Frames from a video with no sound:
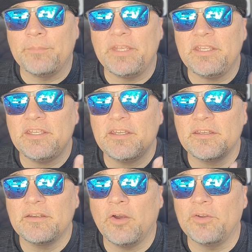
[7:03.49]
from me.
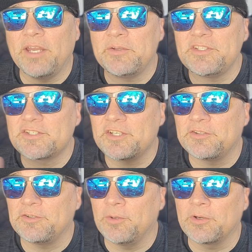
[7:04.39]
Oh, now he just
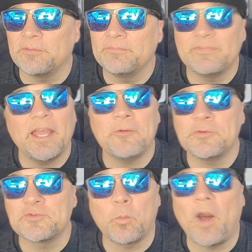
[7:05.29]
shut the door. That
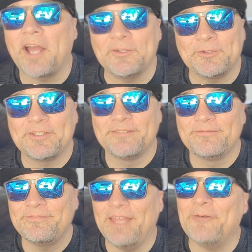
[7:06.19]
was wild.
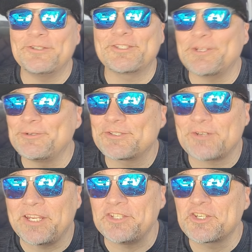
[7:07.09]
That was so
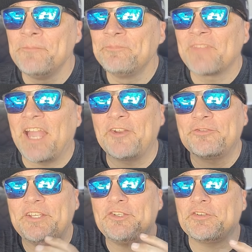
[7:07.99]
strange. I
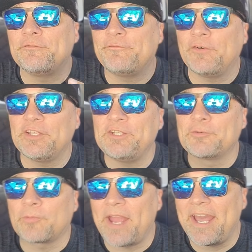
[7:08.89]
don't think you can fully
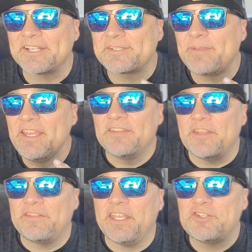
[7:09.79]
grasp
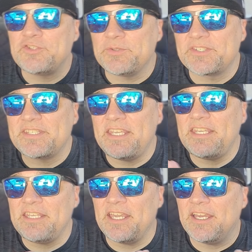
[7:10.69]
the things you
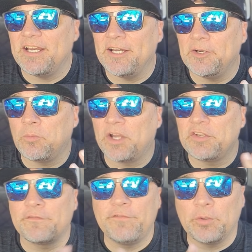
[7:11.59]
see while
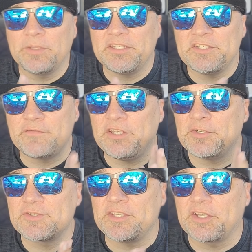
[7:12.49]
you're filming these
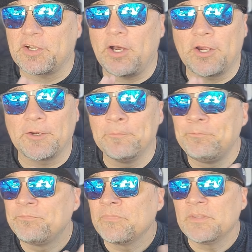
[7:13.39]
videos in the car.
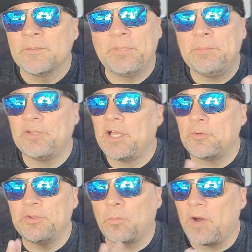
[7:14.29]
People
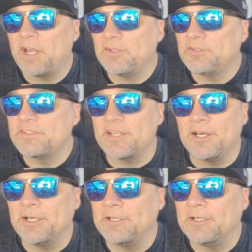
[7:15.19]
out in the wild,